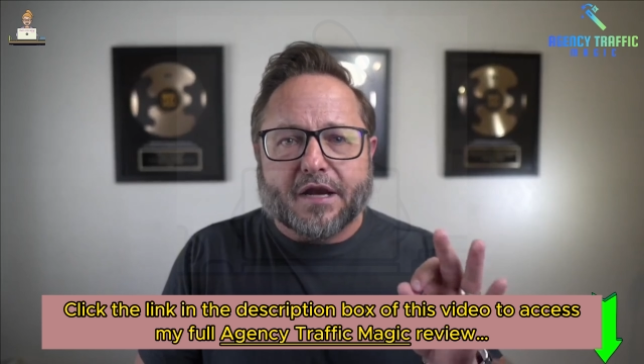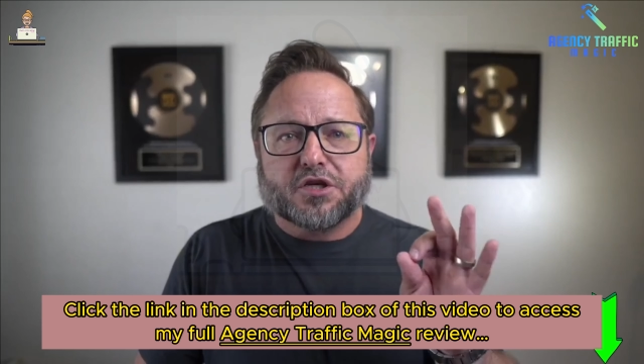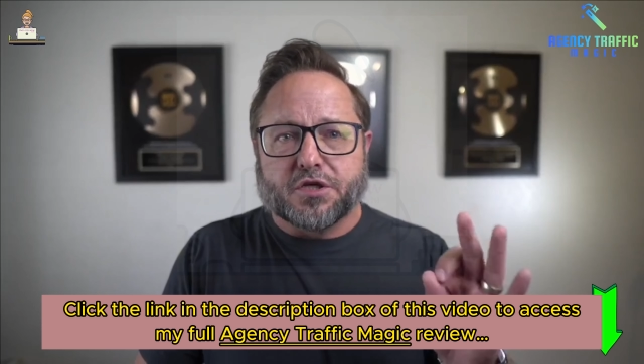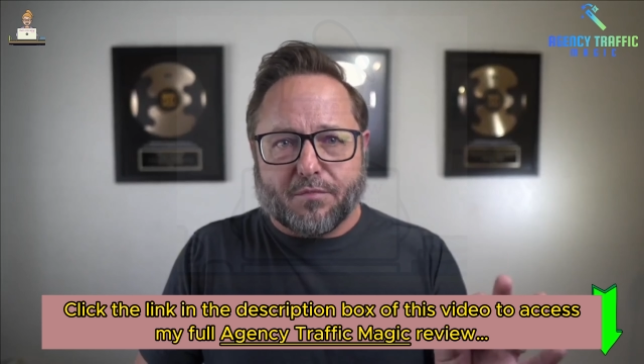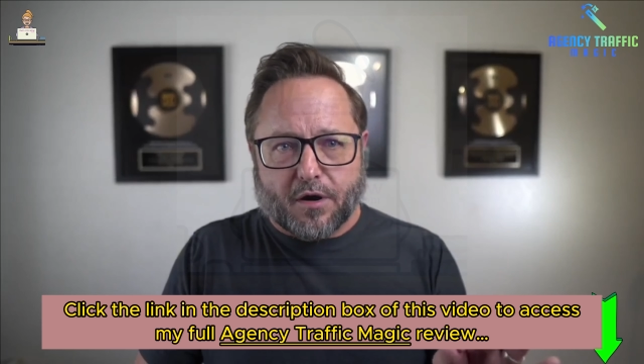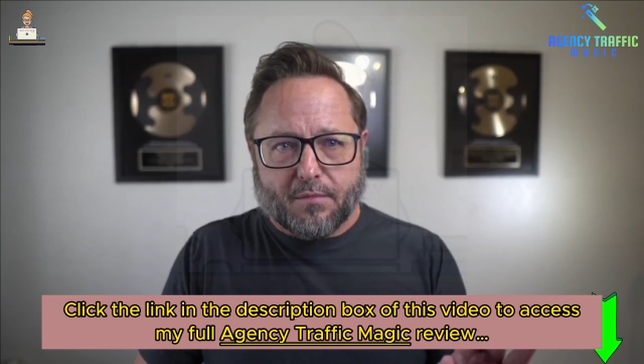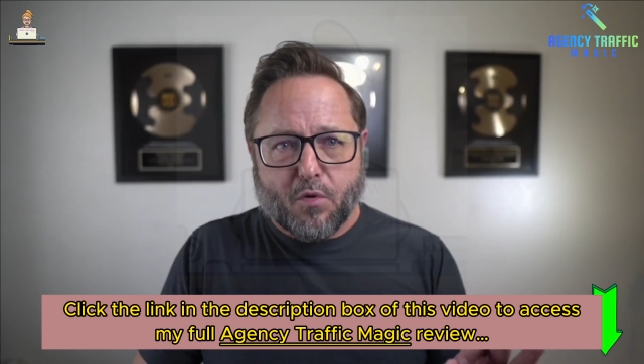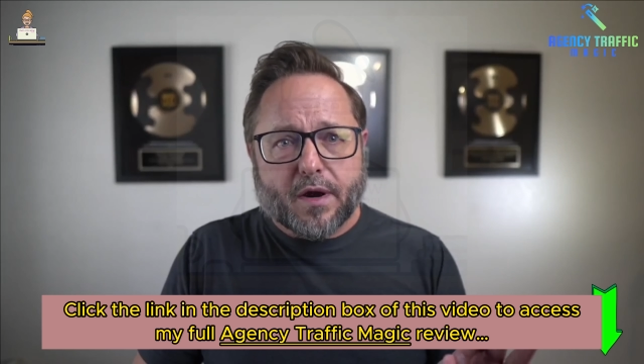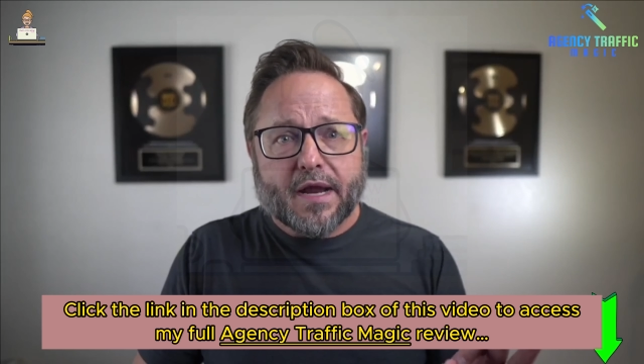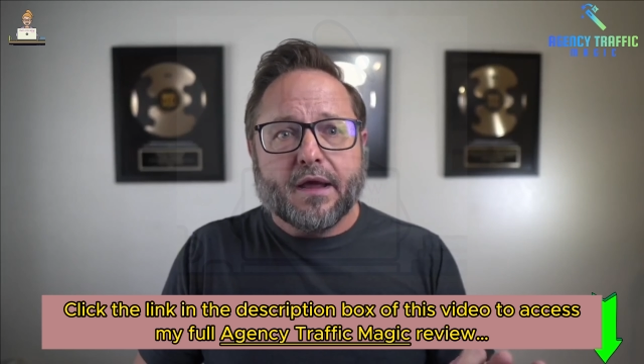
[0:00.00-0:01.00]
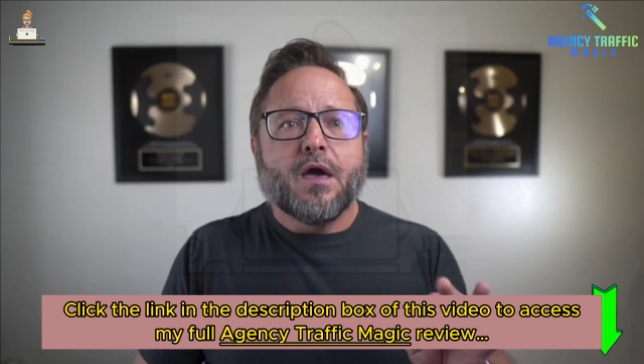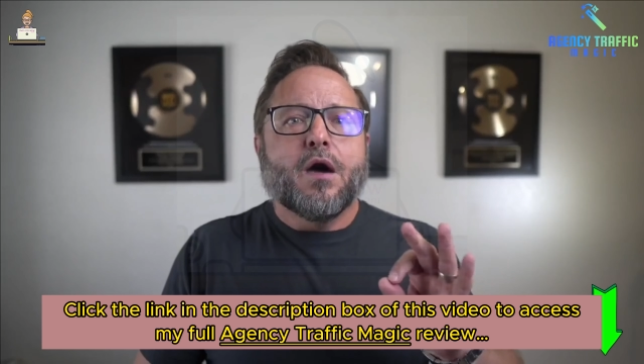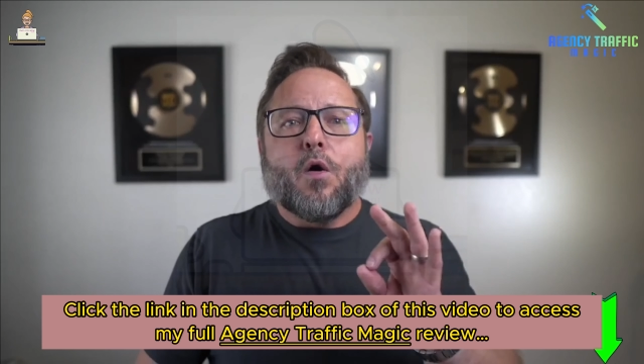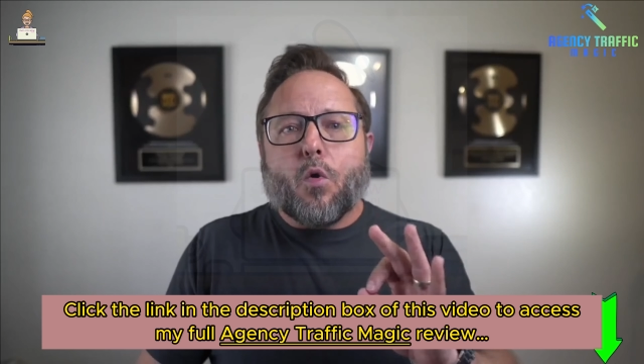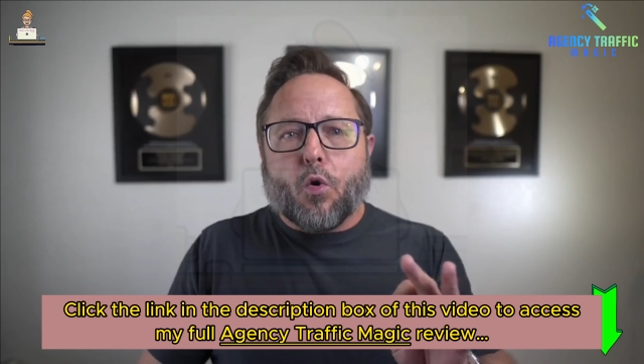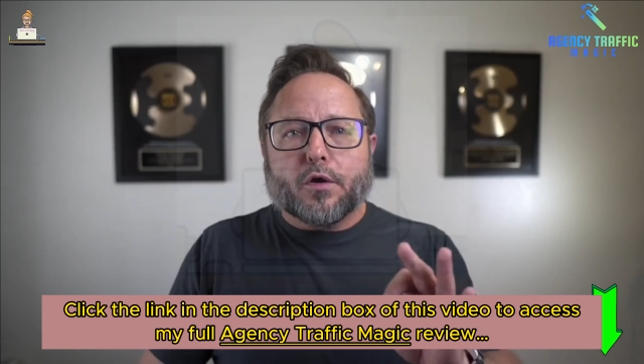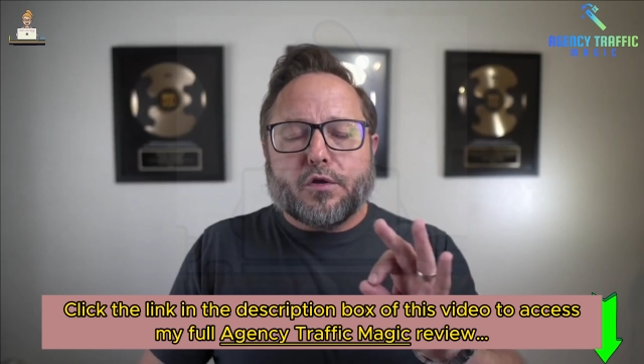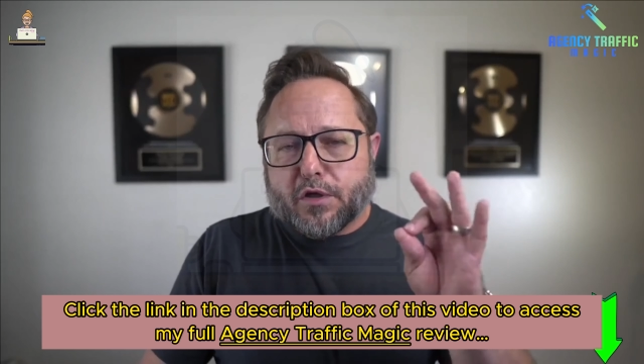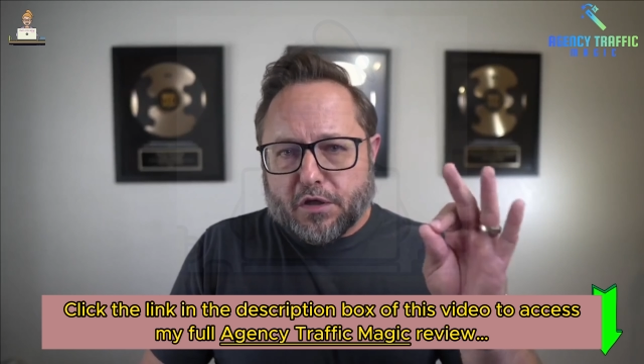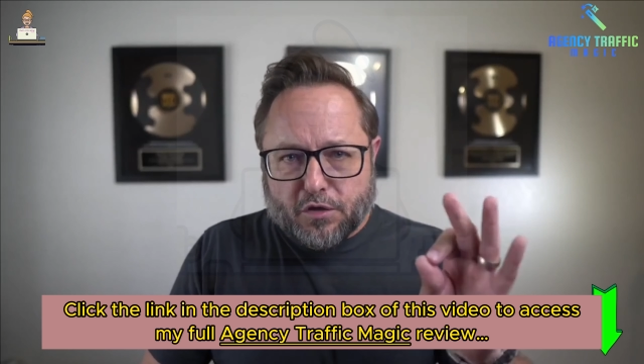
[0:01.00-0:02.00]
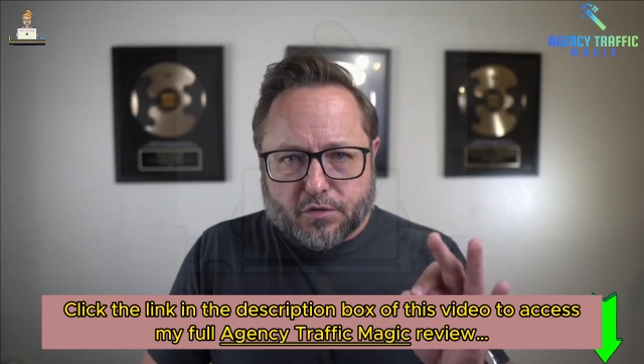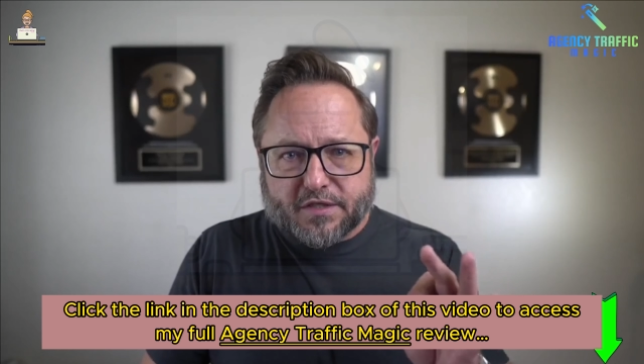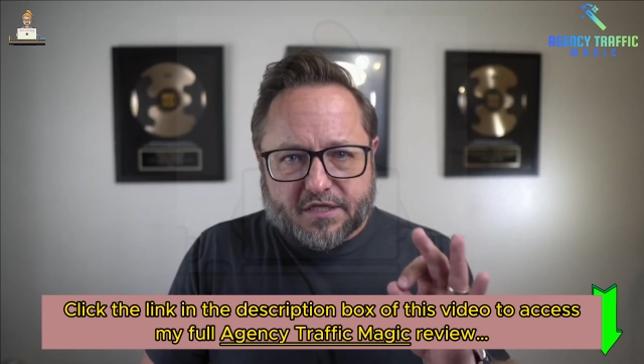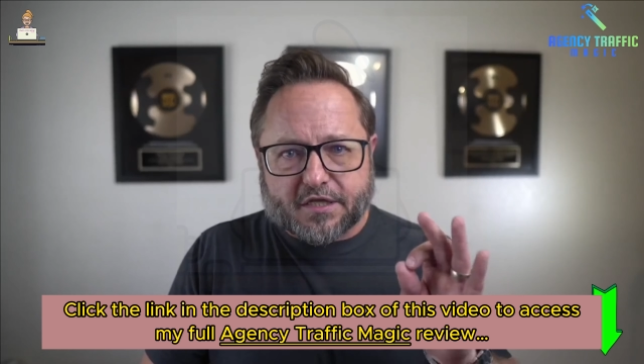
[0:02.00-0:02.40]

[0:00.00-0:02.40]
tomorrow morning, or you can use this